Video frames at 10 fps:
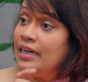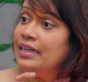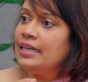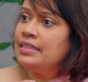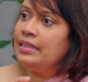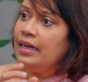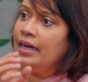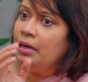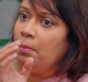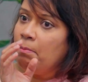it does is
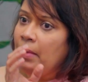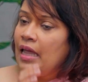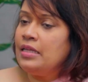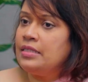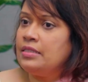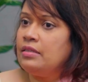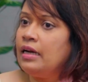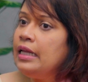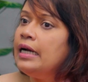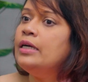it makes
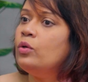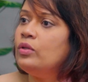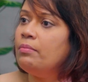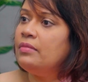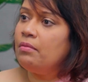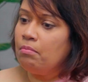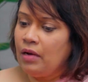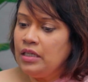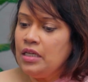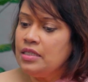real to them that
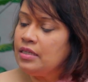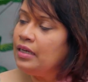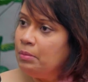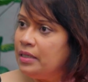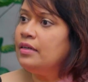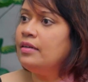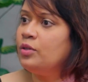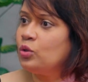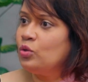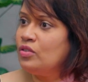money is a limited
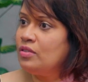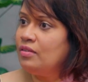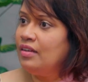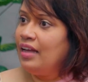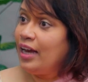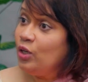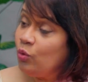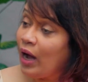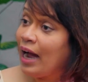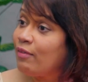resource and
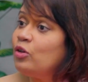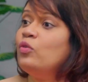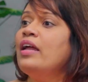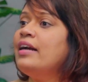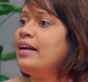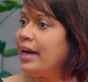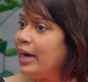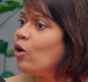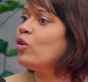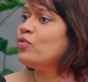you have to take
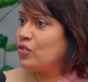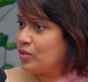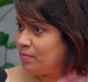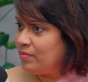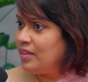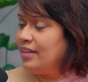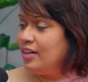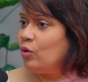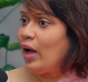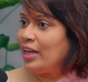trade offs
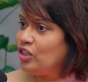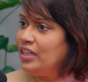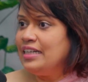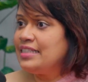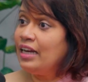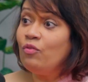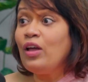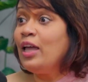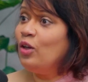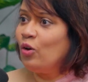to actually decide
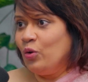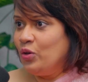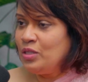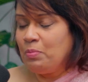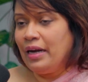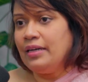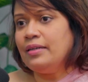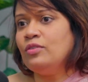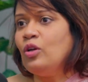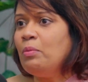where you're going to spend it.
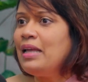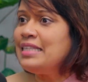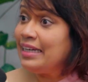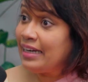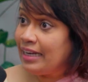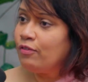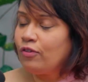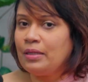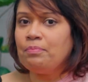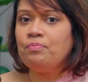So it makes it real
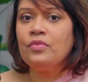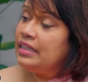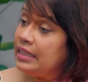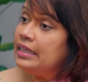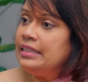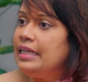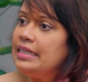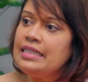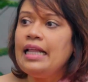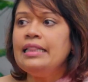for them. The third thing
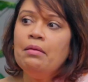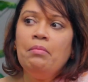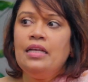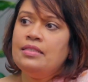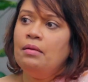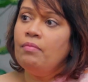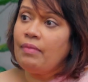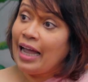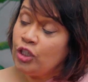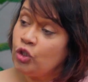is let them make some
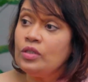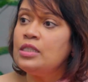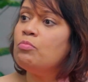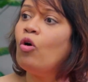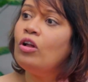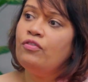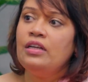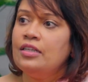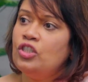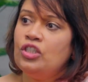actual small
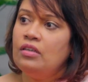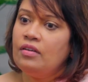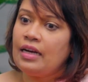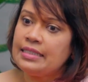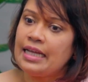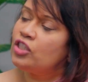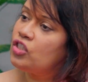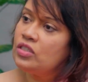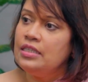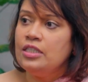financial
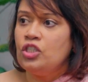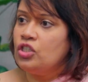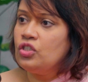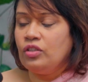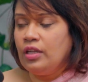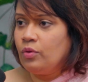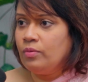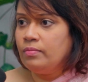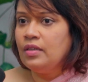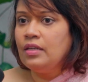transactions and decisions on their
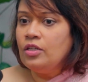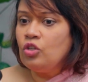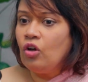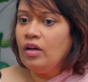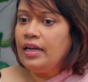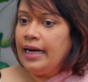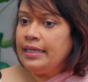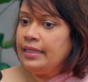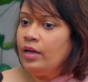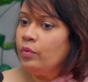own. So a
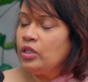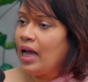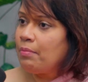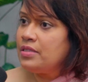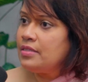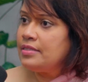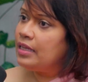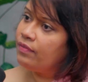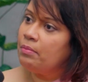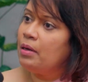great thing which happens is
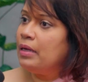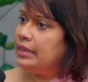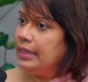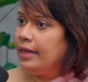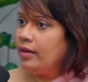give them a monthly